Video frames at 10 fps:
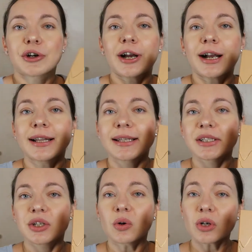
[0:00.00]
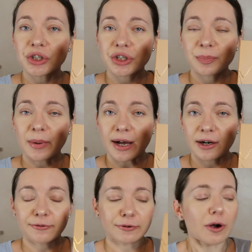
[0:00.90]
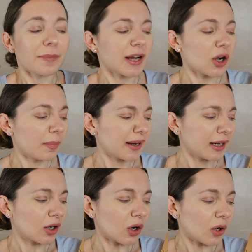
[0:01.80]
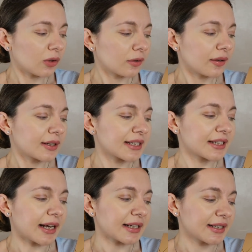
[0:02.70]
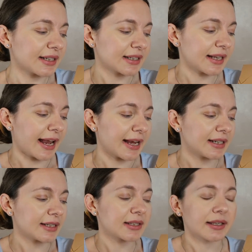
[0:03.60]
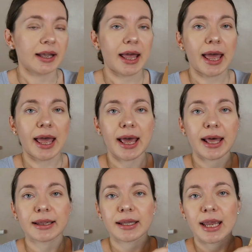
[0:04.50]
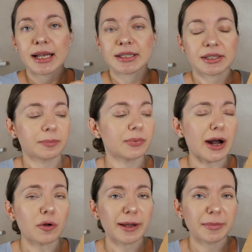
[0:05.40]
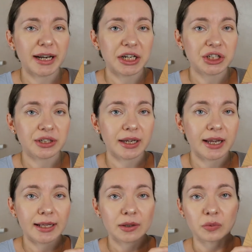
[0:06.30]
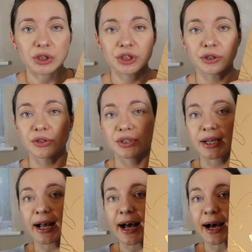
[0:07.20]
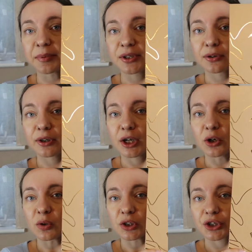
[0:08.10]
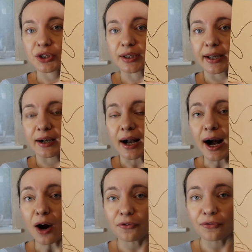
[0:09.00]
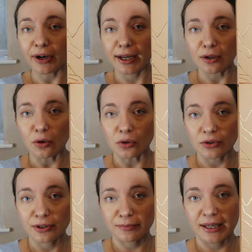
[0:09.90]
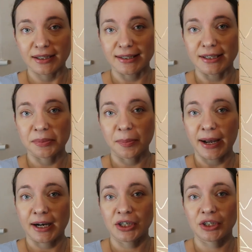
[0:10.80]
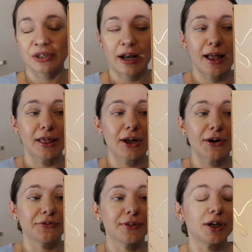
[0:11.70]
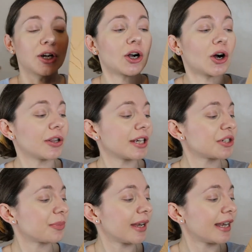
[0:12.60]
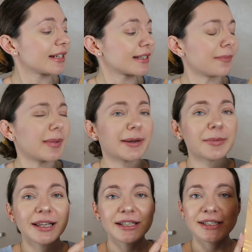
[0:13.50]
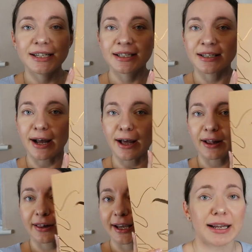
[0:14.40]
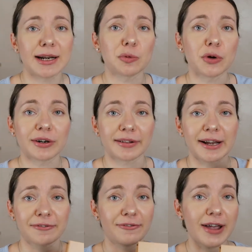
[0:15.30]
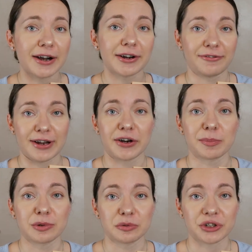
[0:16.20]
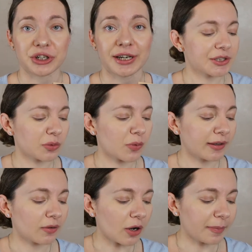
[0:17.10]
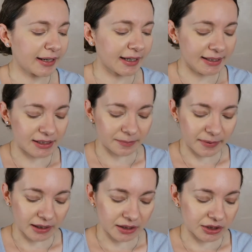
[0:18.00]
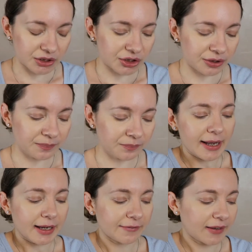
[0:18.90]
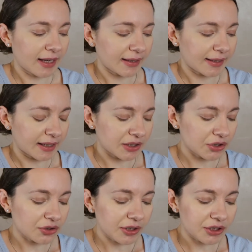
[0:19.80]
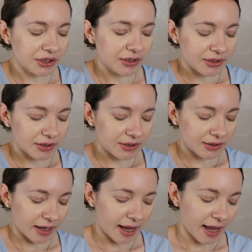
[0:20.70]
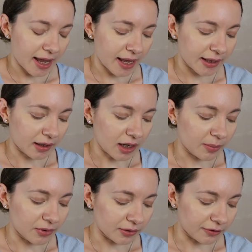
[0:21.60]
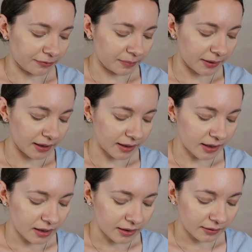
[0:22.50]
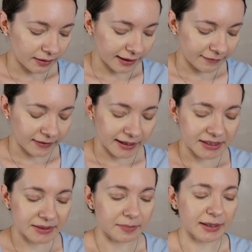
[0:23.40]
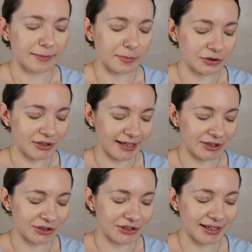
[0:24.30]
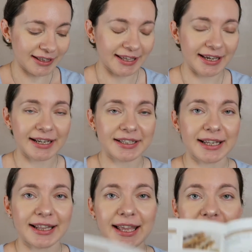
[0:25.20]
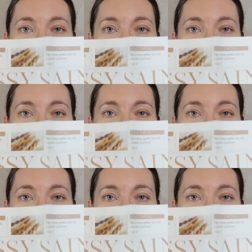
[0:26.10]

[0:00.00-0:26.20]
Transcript: I got this gorgeous pack from the company called Sassy Saints, and it's a brow lamination kit which looks absolutely gorgeous. Like, how freaking awesome is this package? I love the goldish beads, the minimalistic style, in a word, like very bougie. So when opening this package, I have here the instructions and a couple of PR leaflets, but the most interesting thing is that they